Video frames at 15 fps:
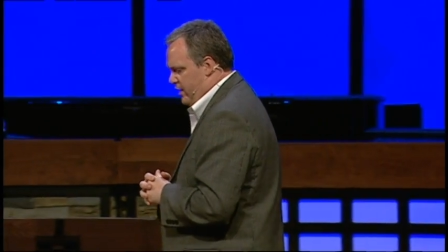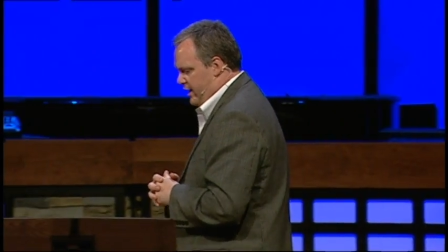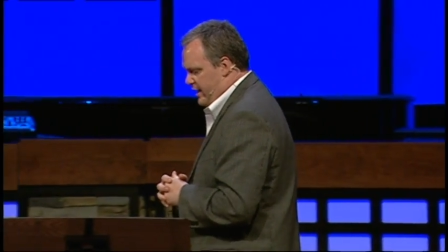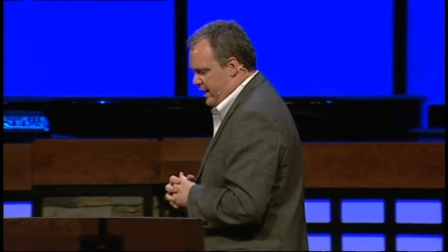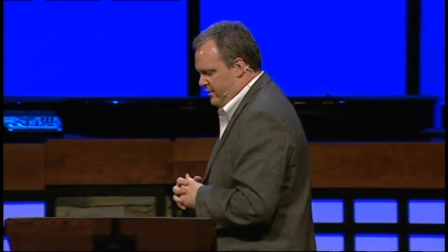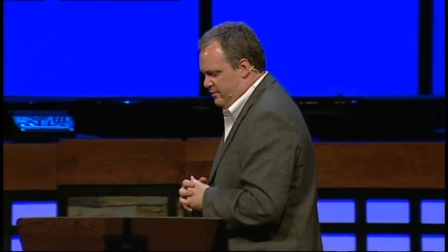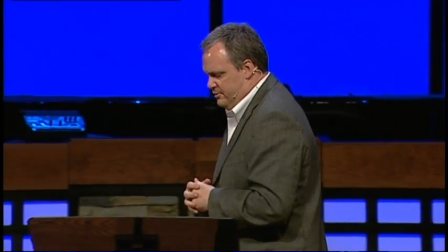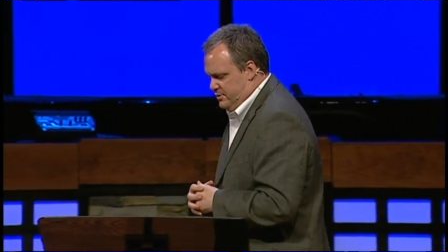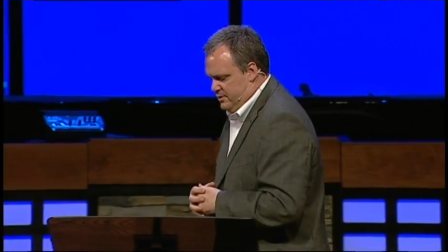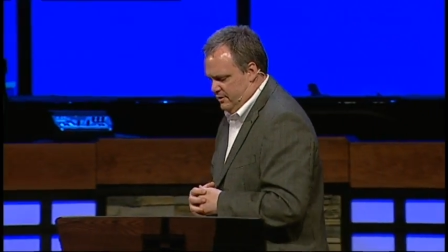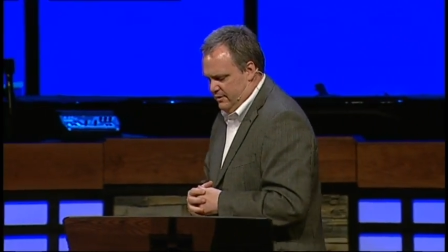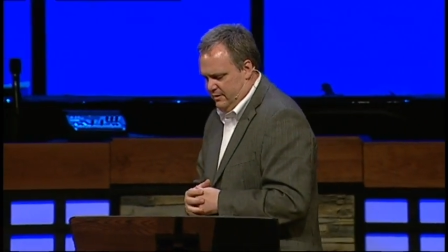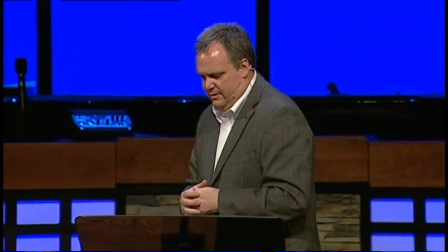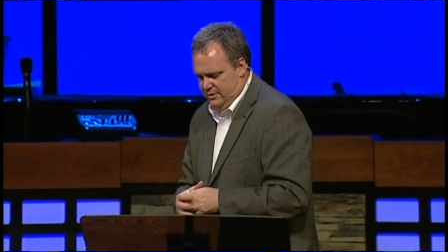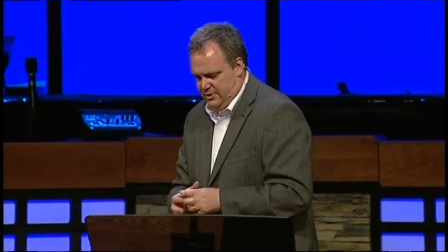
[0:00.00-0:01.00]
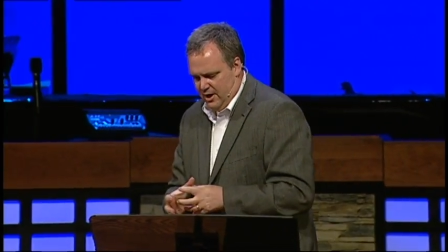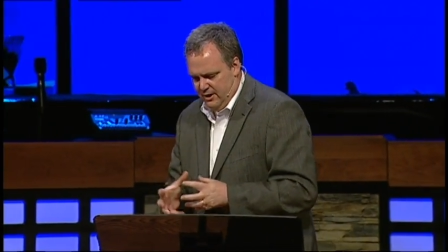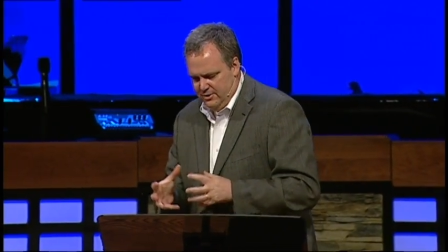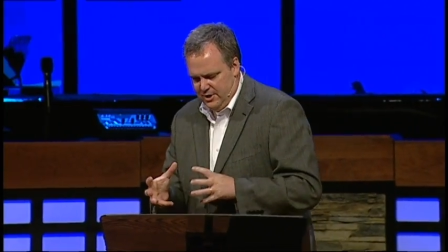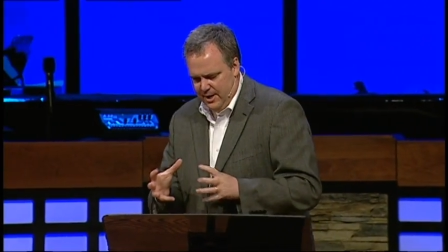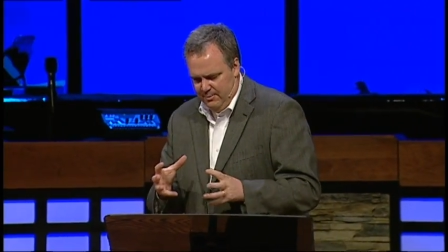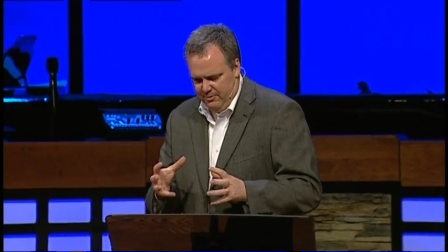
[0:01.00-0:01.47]
And, and, there's
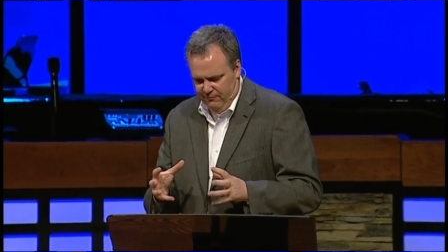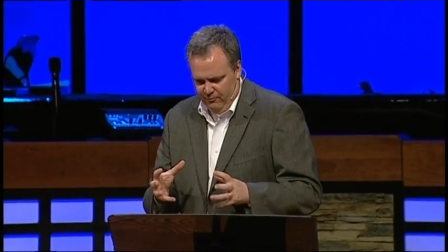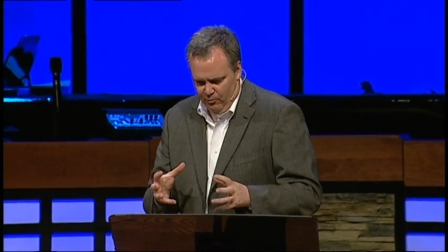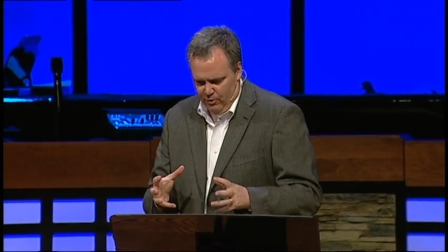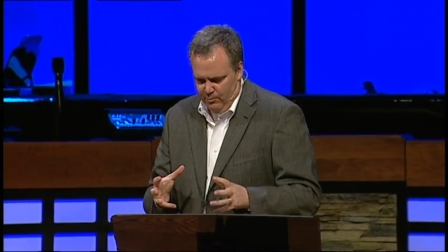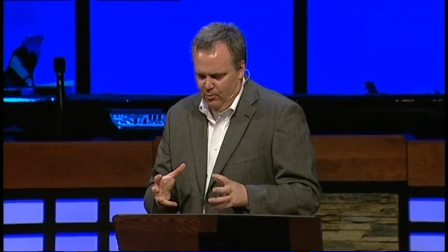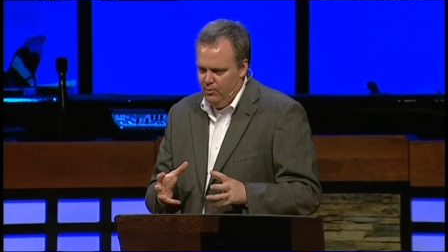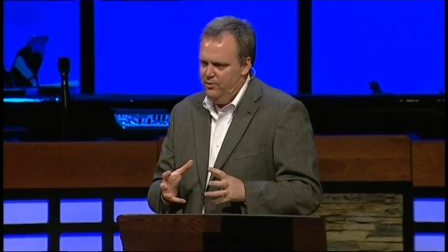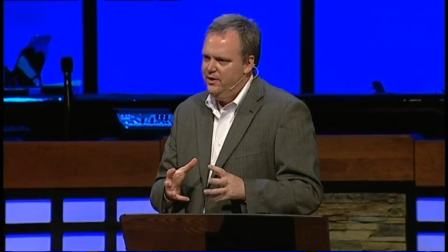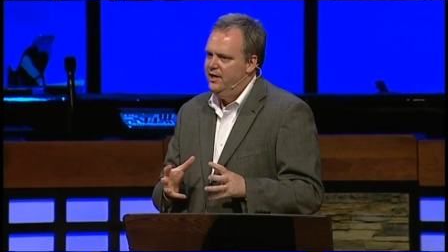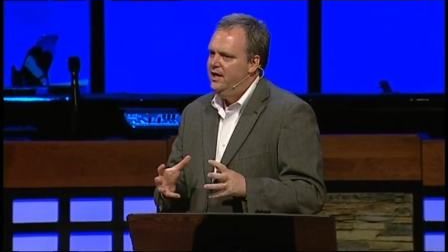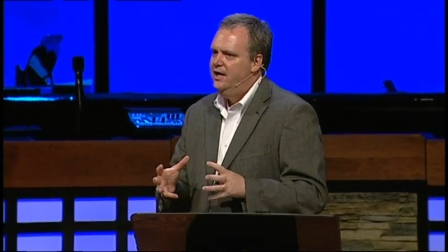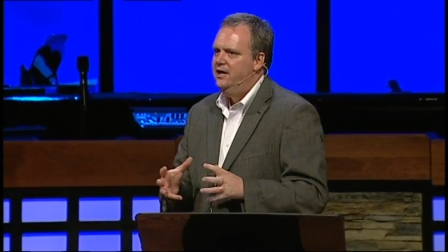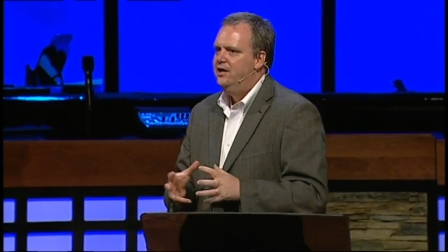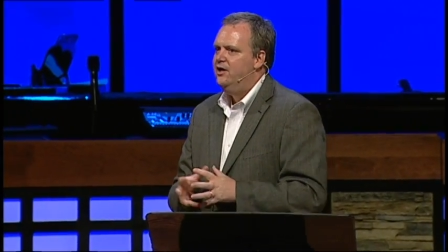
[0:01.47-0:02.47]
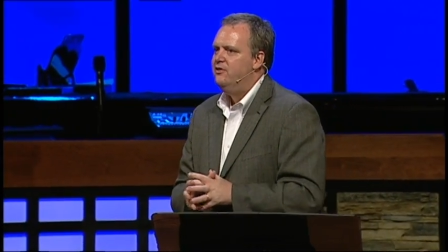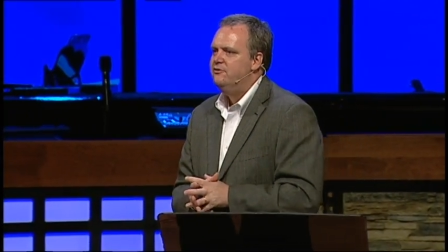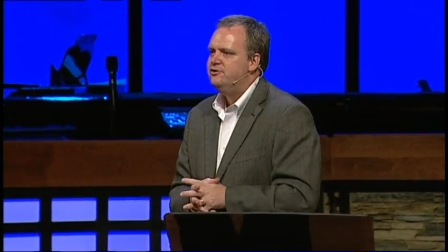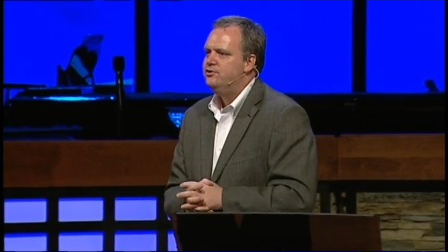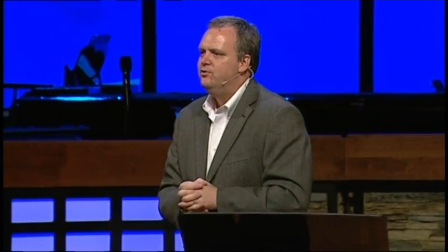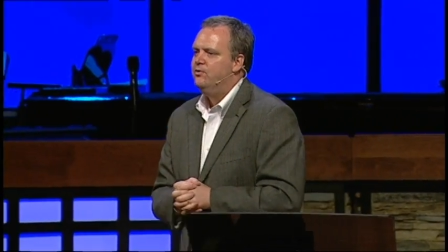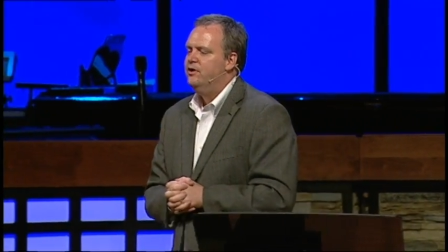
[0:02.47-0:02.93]
John chapter 4 more than any other
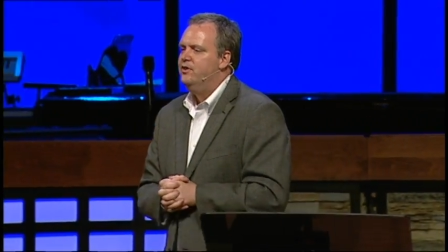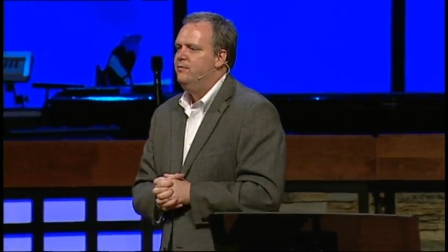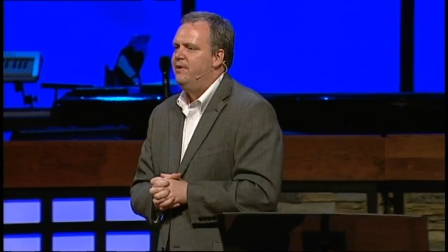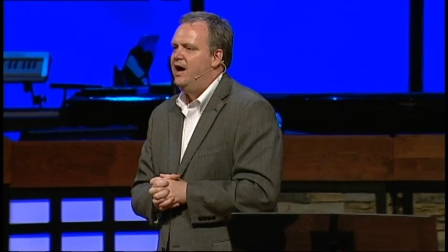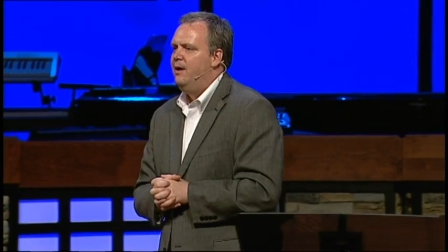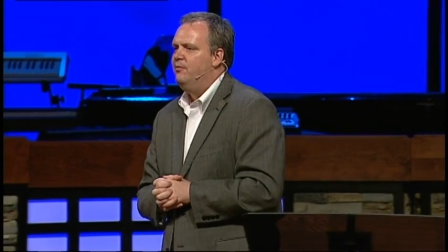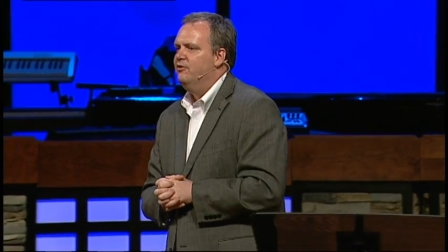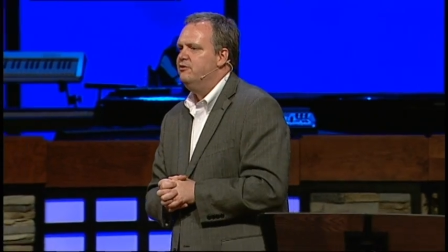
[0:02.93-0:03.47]
story in the Bible.